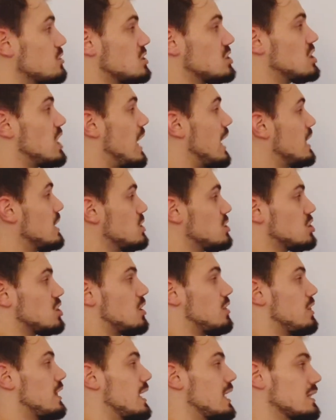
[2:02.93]

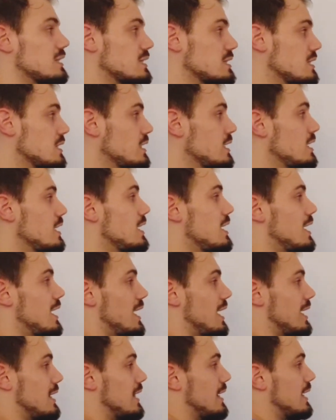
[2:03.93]
change that.
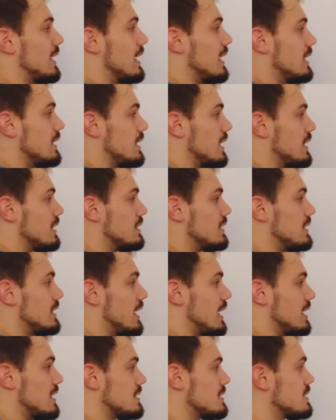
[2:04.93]
And again, the
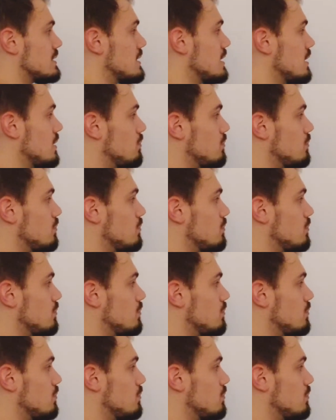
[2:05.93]
S,